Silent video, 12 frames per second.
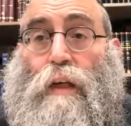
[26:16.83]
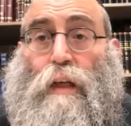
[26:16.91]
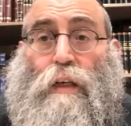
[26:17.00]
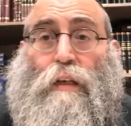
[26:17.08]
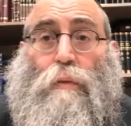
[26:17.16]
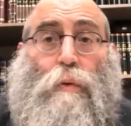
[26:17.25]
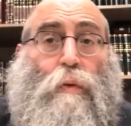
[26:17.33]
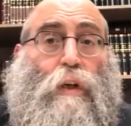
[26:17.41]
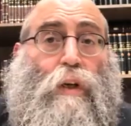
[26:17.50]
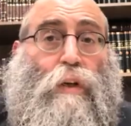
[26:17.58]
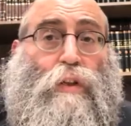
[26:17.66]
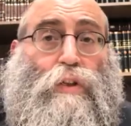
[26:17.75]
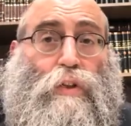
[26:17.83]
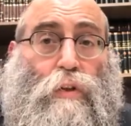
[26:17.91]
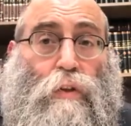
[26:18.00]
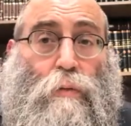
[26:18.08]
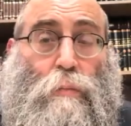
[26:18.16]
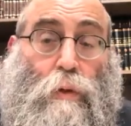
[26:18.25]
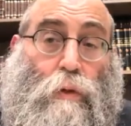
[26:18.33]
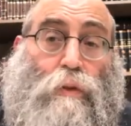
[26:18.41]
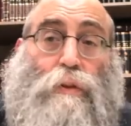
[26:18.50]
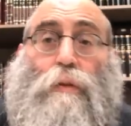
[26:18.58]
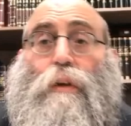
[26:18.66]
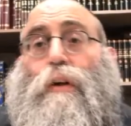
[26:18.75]
You know, we want to go to shul, but we
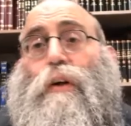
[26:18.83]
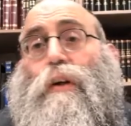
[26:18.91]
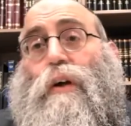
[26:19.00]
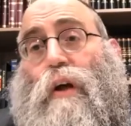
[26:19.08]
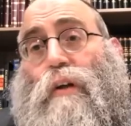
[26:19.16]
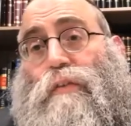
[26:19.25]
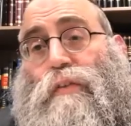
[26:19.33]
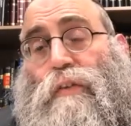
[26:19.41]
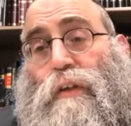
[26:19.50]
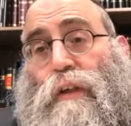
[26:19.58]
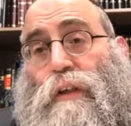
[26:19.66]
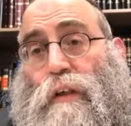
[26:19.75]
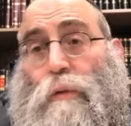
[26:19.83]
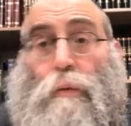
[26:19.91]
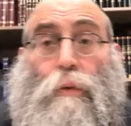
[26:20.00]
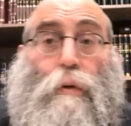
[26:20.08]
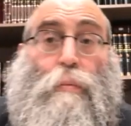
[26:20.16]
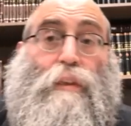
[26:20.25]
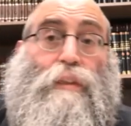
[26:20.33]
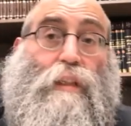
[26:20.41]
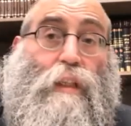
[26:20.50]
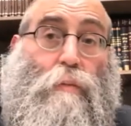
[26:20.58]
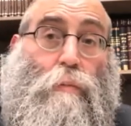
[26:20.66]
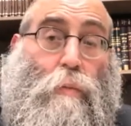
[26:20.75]
also want to go to golf. You know, we want to be
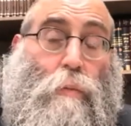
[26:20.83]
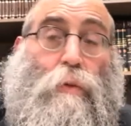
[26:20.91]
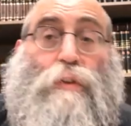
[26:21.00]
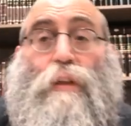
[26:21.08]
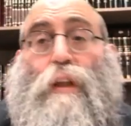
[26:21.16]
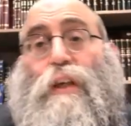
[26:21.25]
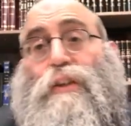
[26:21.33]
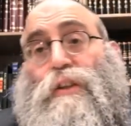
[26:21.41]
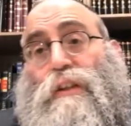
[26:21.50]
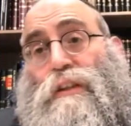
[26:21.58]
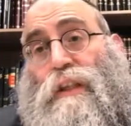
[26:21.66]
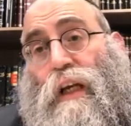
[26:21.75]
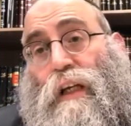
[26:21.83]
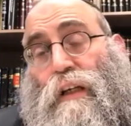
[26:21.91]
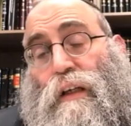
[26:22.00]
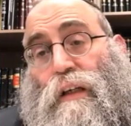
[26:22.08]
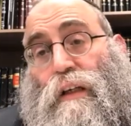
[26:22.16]
slim, but we also like cheesecake.